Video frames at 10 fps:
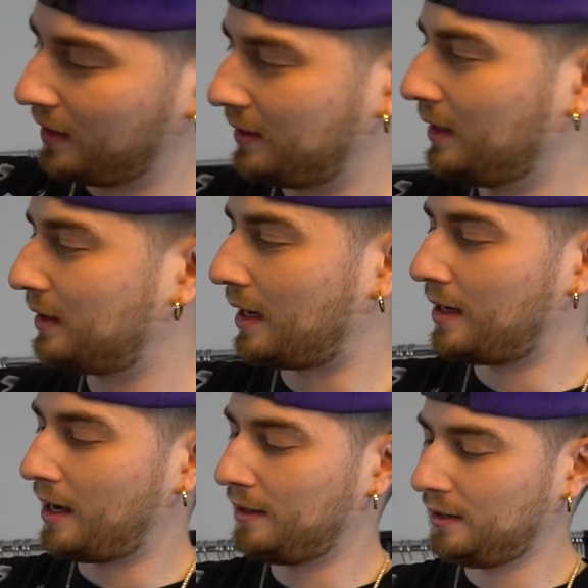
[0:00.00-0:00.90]
This is a
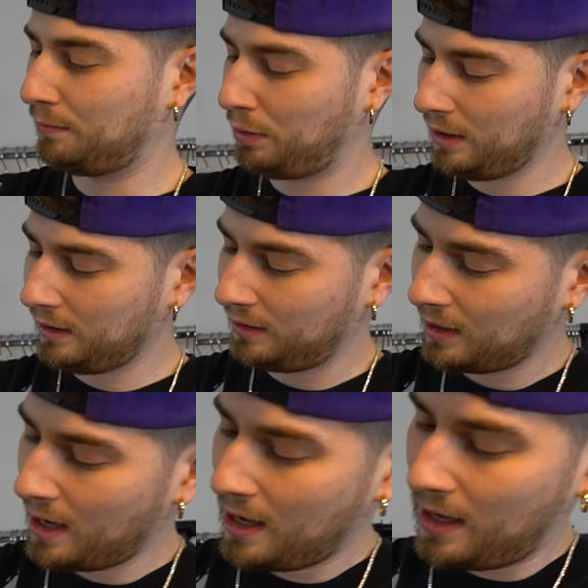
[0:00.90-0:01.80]
nineties
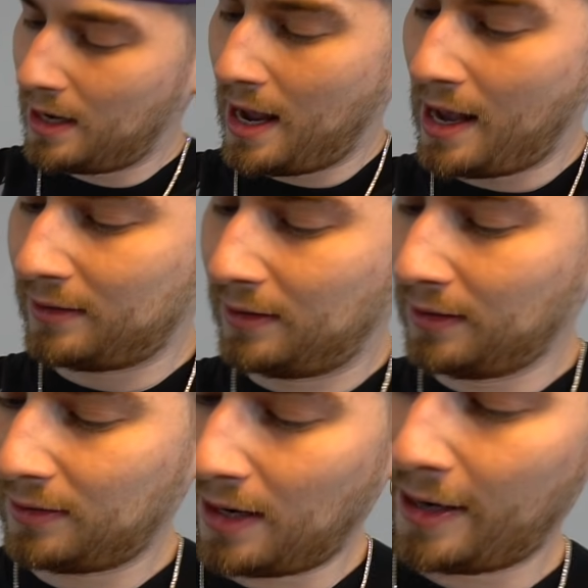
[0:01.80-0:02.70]
piece. It has
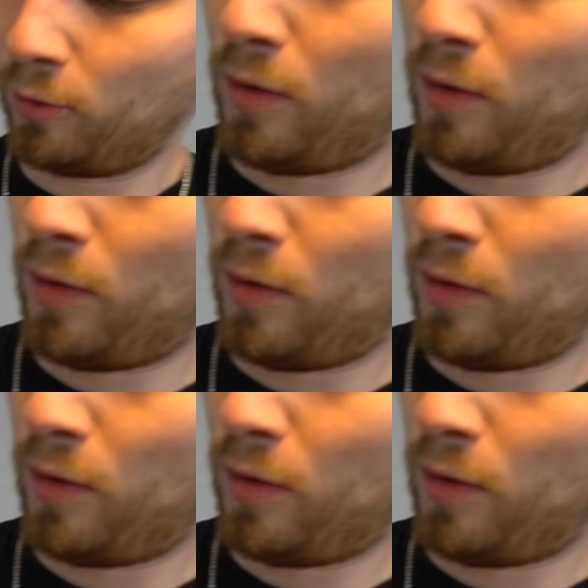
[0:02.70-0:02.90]
this like